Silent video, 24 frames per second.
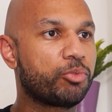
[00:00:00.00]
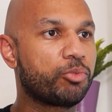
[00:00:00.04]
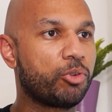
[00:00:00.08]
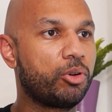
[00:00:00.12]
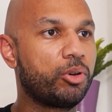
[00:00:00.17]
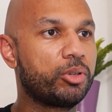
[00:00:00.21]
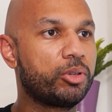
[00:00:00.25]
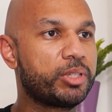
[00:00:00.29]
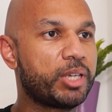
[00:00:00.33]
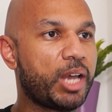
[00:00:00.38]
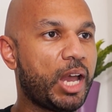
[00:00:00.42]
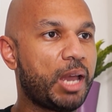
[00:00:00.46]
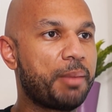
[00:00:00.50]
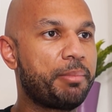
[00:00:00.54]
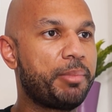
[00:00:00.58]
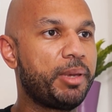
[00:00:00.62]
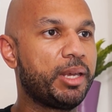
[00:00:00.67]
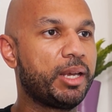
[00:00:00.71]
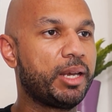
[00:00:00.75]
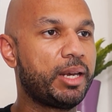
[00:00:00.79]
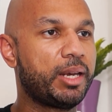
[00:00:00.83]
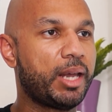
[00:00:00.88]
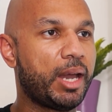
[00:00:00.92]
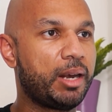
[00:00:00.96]

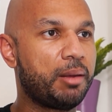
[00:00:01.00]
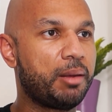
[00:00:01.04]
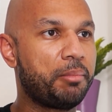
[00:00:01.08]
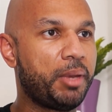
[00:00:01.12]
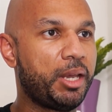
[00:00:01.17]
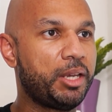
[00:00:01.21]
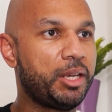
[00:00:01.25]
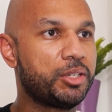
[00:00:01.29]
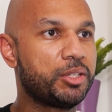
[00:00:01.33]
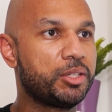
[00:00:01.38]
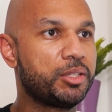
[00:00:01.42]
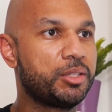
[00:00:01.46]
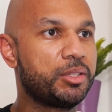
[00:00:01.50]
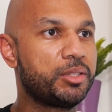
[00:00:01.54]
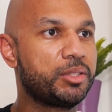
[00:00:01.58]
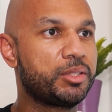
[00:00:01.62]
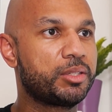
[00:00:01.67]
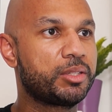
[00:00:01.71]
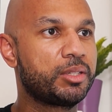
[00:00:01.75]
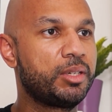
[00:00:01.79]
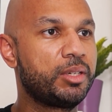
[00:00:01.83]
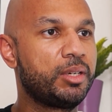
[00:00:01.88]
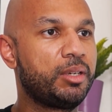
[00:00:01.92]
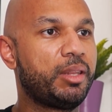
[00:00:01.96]
prototyping and
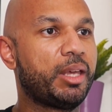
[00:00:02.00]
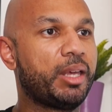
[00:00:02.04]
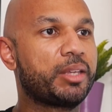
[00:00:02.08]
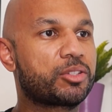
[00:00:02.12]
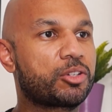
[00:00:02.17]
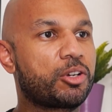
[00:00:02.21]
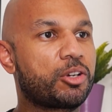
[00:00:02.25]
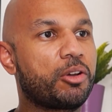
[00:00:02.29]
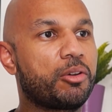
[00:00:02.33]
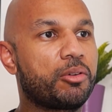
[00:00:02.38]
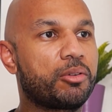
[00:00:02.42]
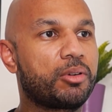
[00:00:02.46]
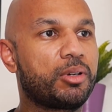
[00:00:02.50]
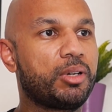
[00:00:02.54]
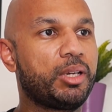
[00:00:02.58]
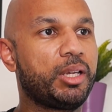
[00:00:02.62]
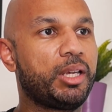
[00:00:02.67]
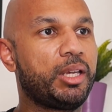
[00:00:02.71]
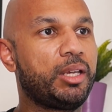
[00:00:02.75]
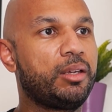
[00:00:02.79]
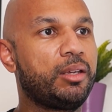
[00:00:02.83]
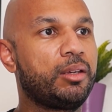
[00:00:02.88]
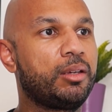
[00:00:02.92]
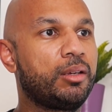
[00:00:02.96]
animations, that's
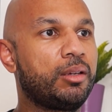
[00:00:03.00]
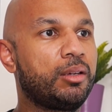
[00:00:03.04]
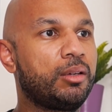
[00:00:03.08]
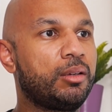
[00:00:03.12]
currently